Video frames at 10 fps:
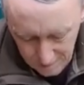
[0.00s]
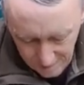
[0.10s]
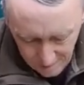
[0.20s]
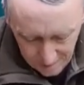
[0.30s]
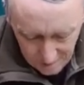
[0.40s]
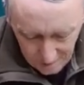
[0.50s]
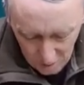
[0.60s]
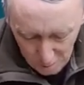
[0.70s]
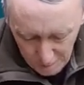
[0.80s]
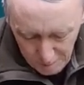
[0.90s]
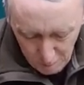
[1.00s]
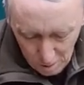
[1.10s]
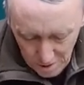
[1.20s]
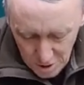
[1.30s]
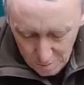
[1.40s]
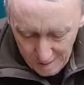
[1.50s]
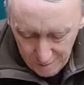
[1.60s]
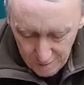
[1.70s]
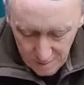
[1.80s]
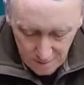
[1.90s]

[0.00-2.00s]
Now, a lot of people like to have